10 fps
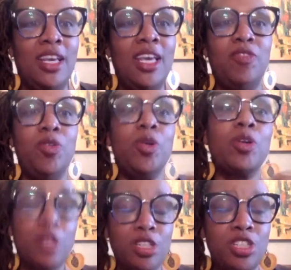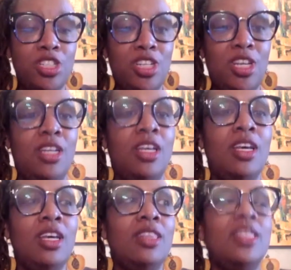If you're a Christian,
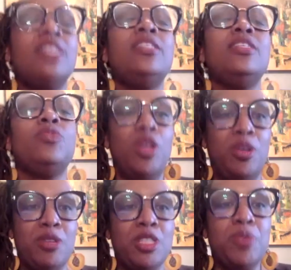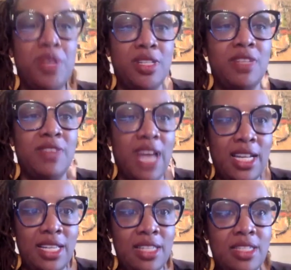this is what your experience of God is.